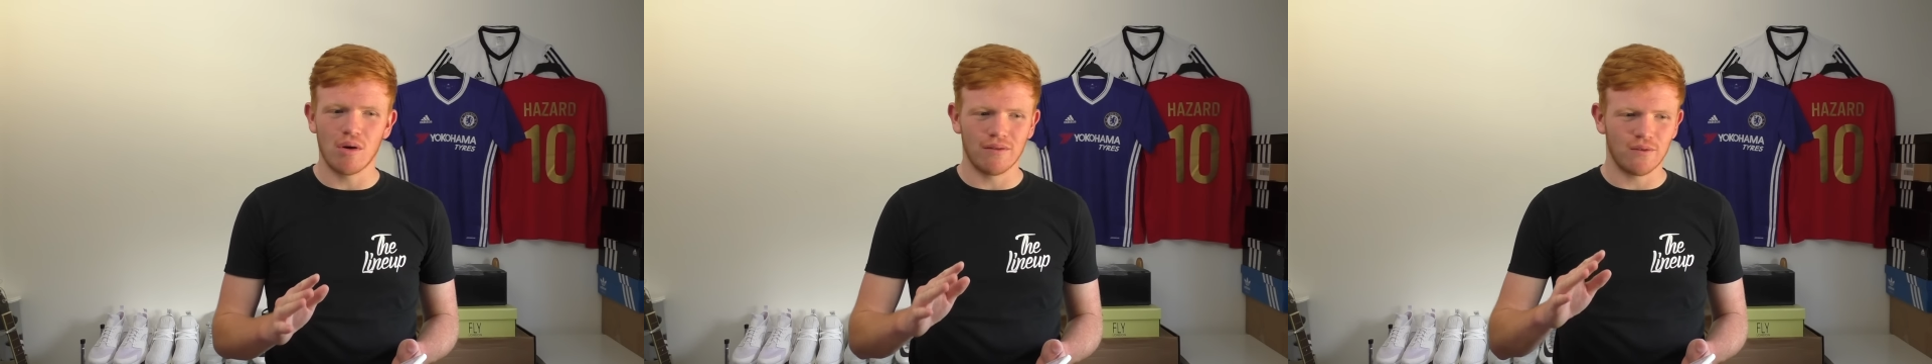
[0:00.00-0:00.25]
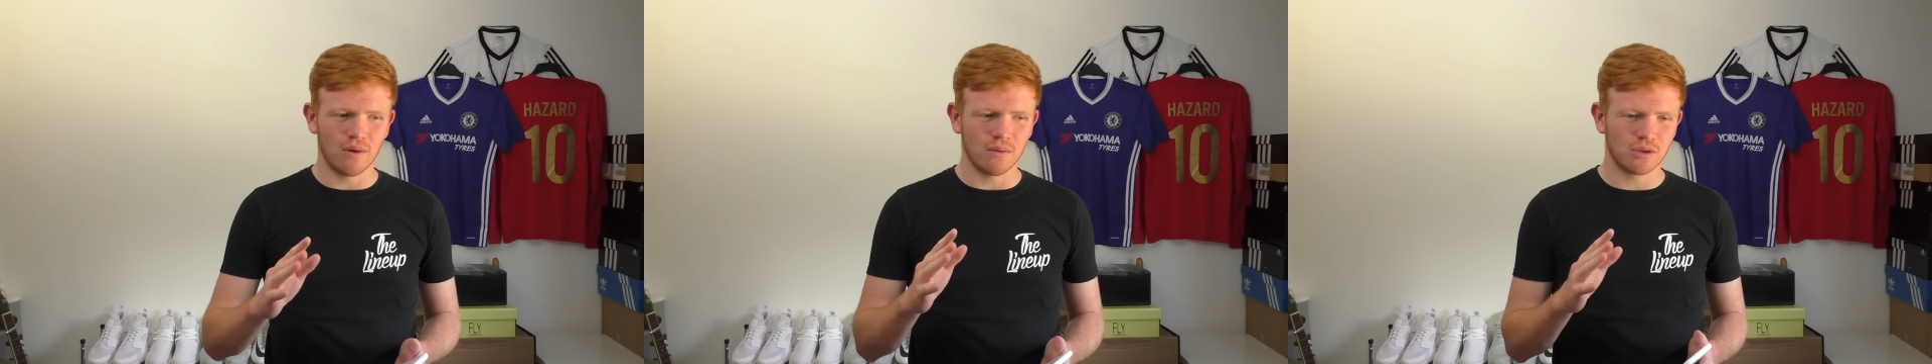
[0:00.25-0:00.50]
I
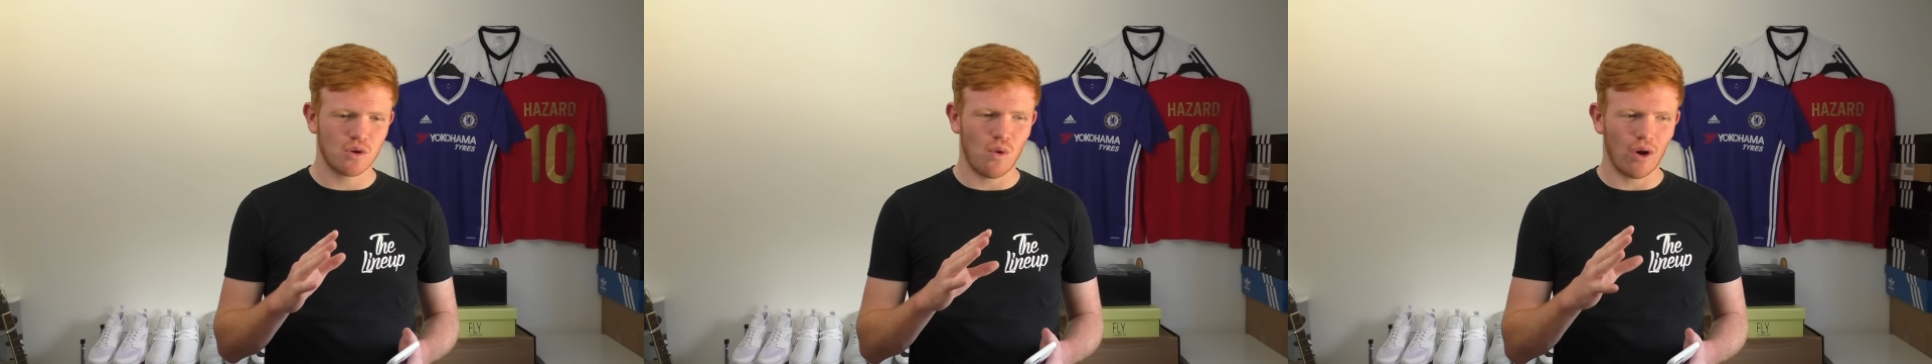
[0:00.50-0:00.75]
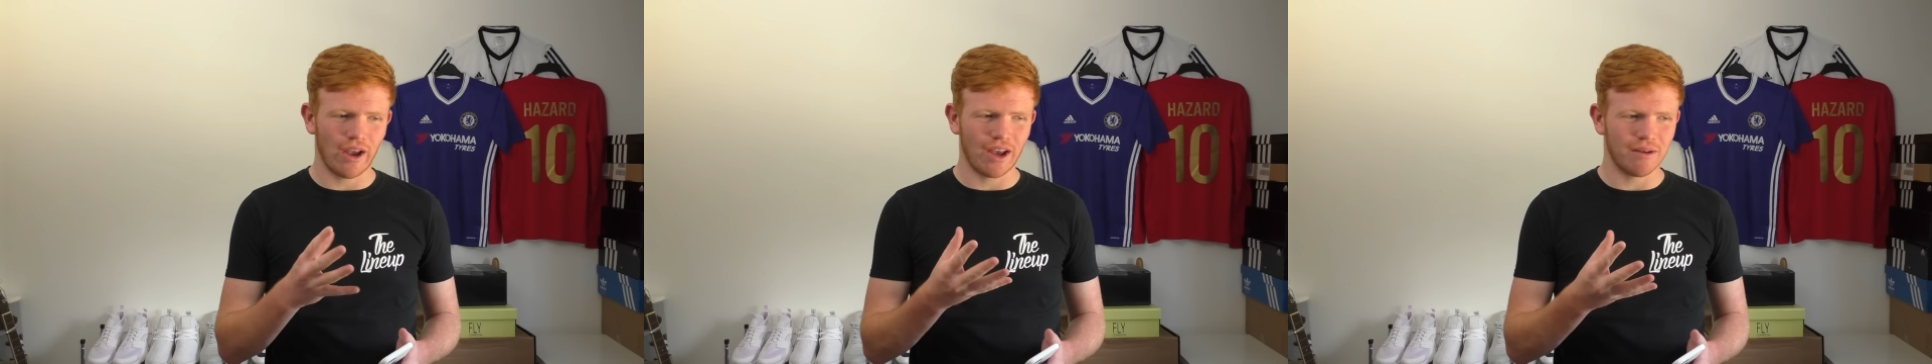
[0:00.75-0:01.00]
thought it was
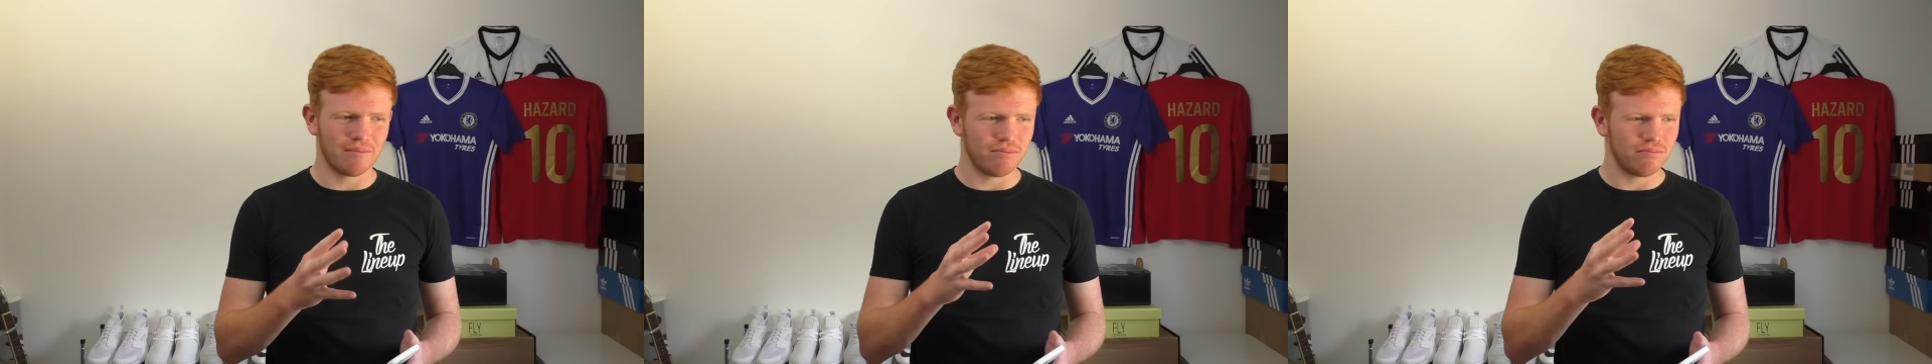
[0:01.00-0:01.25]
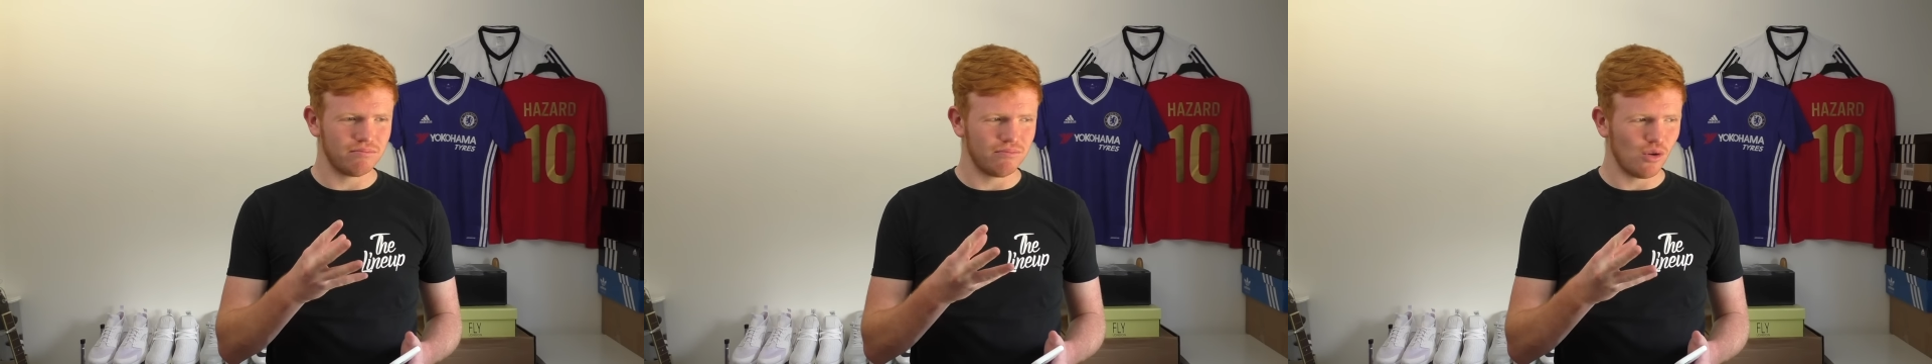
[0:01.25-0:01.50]
quite a...
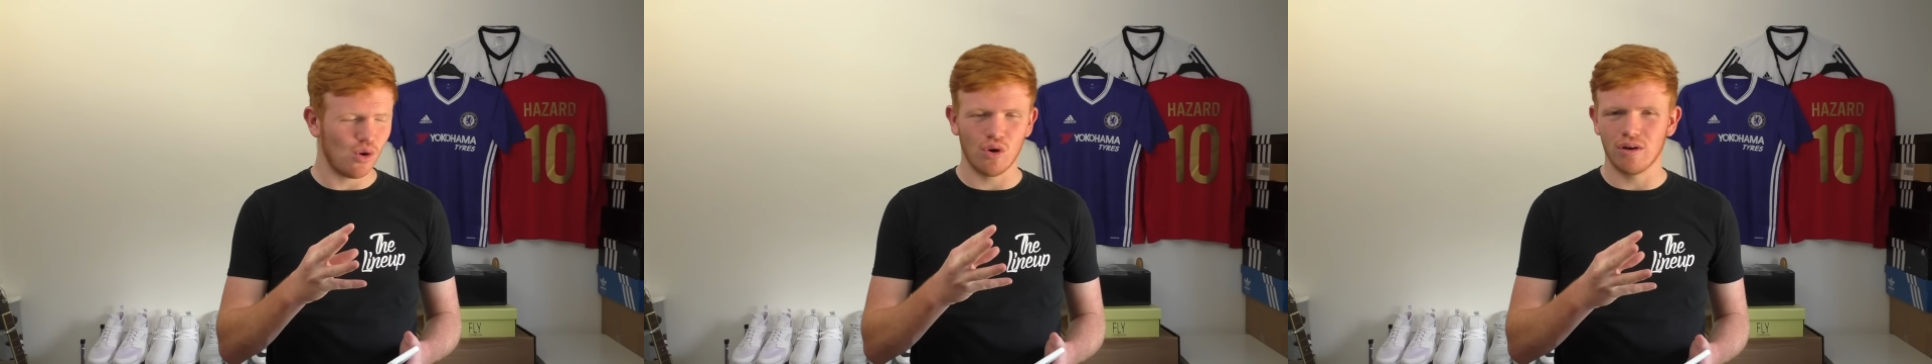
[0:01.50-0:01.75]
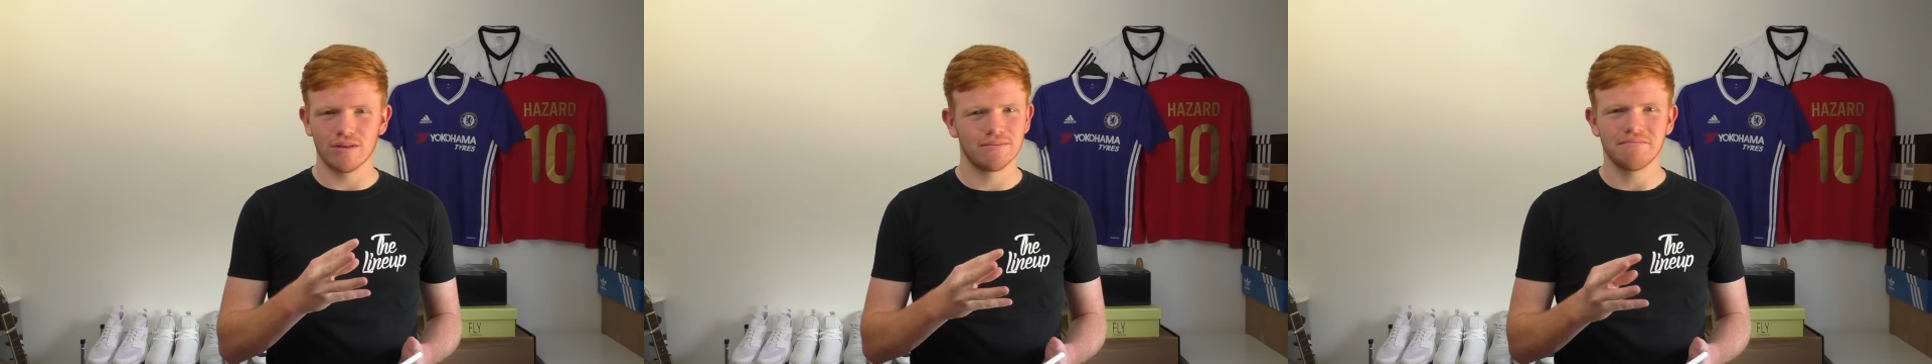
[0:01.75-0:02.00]

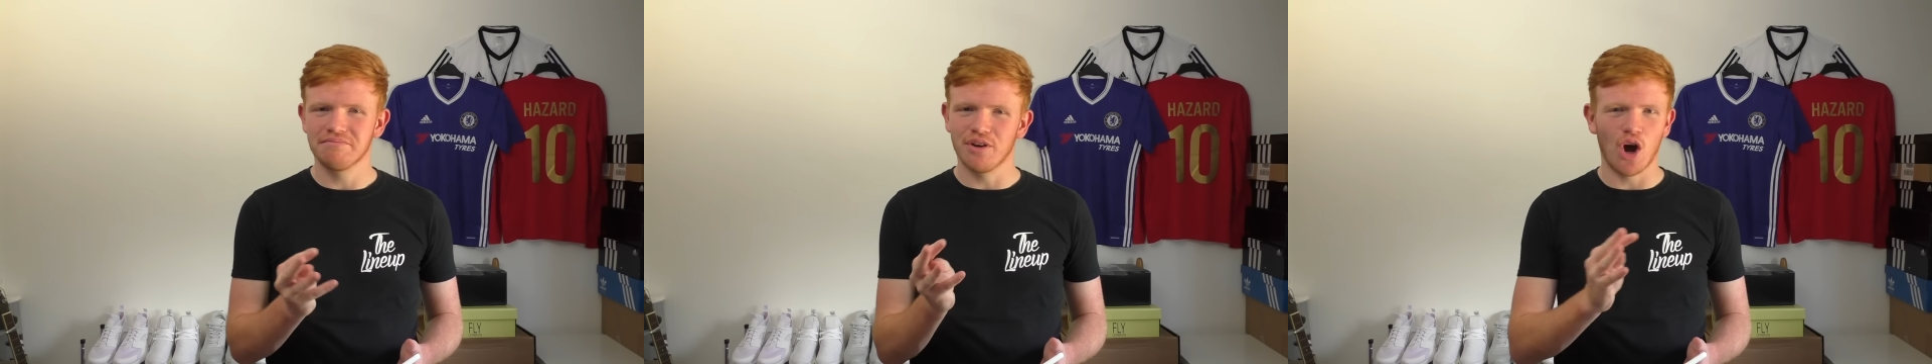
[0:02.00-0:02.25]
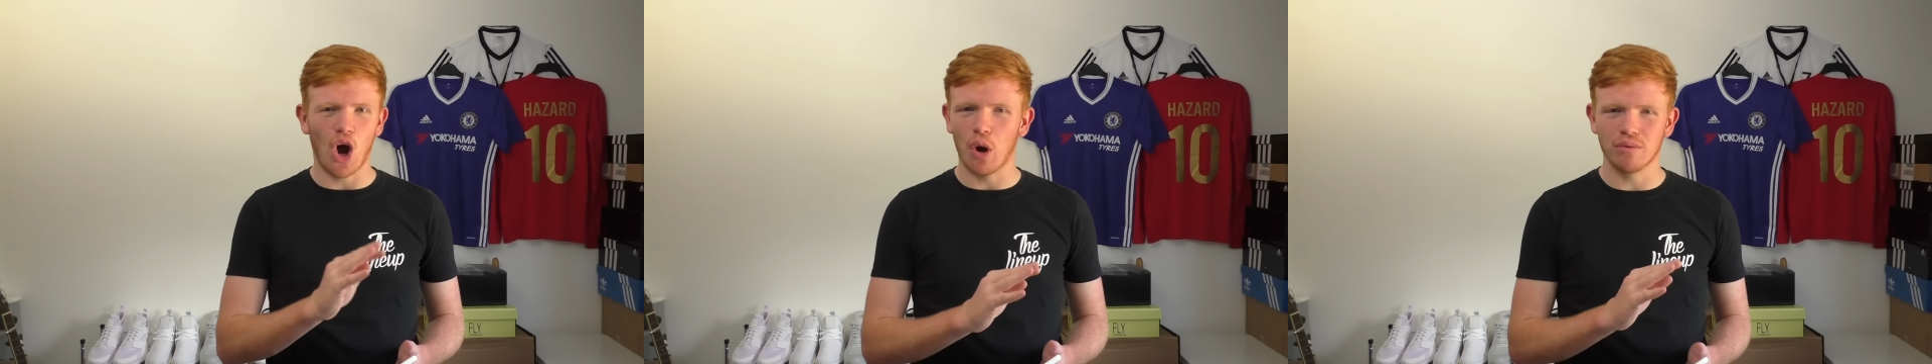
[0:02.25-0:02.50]

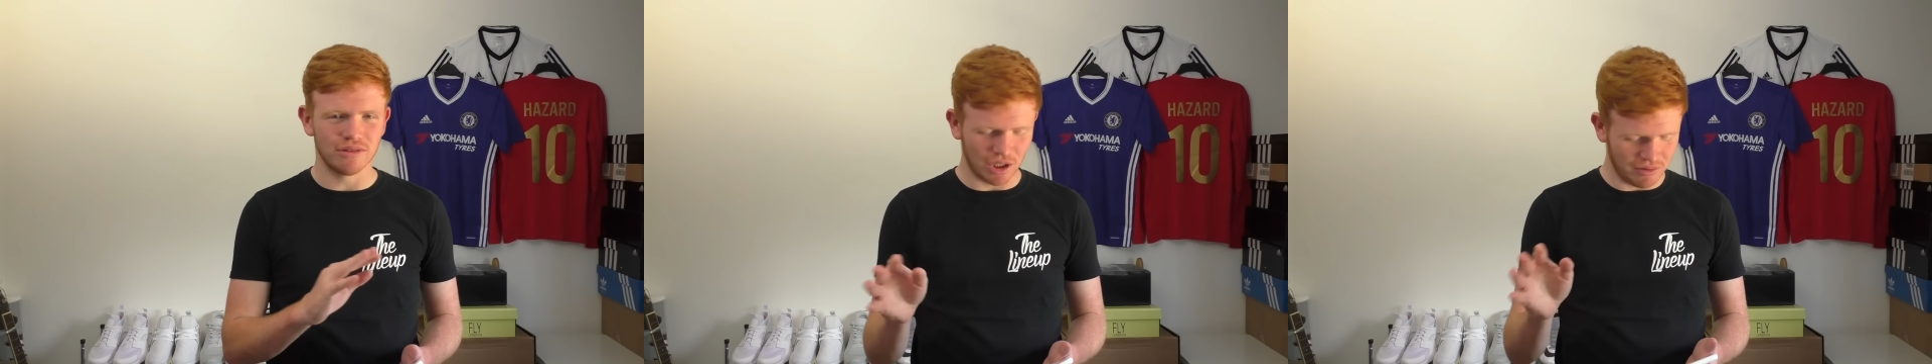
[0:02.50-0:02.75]
No.